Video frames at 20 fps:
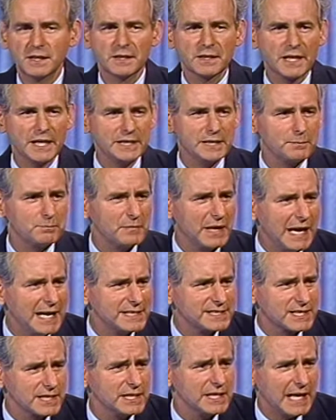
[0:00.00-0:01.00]
can you
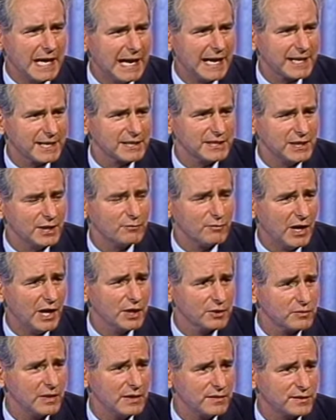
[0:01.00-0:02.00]
imagine the agony of a
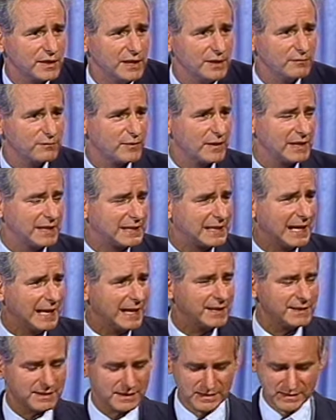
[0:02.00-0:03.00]
hungry thief when he
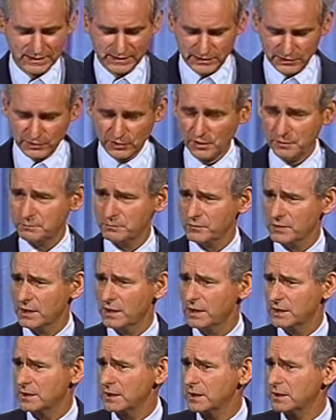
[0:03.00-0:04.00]
can't, you know,
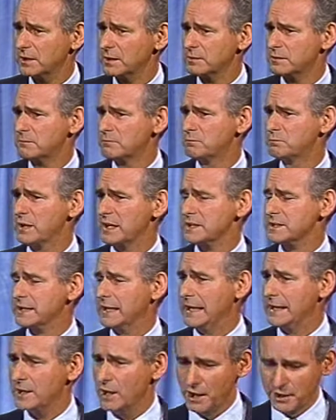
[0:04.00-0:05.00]
the, the, the biggest
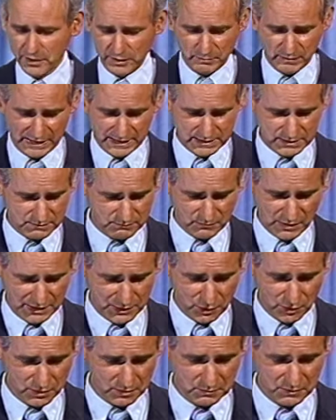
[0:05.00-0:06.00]
headhunter might,
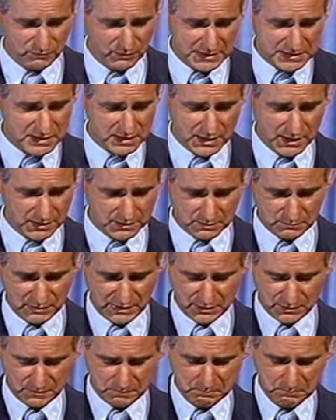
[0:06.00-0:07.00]
might own him, the witch doctor
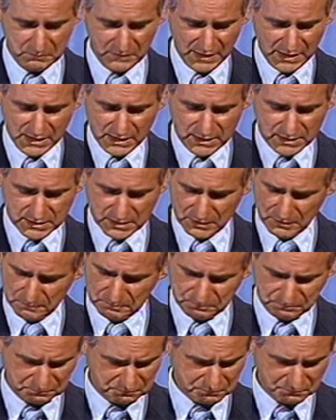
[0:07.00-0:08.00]
might own him. So
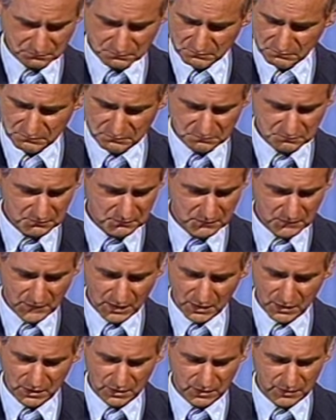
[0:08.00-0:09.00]

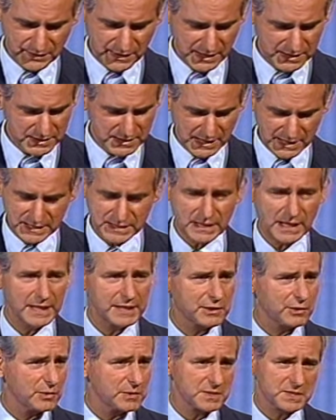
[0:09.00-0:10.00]
all that night,
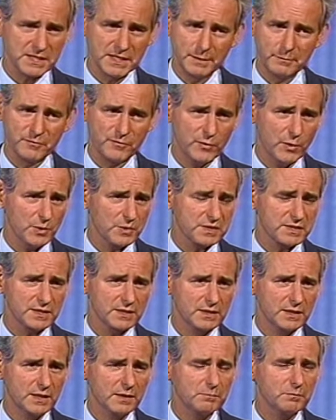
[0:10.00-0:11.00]
I couldn't sleep, folks.
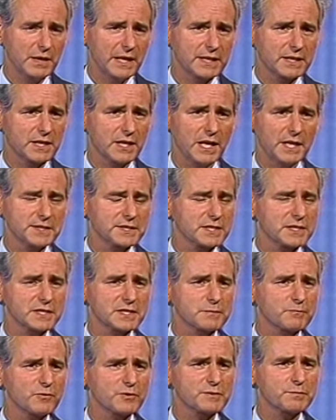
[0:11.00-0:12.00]
My
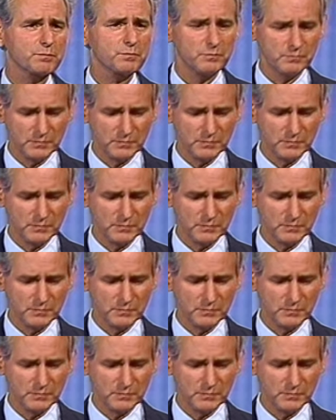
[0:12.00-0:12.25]
conscience was,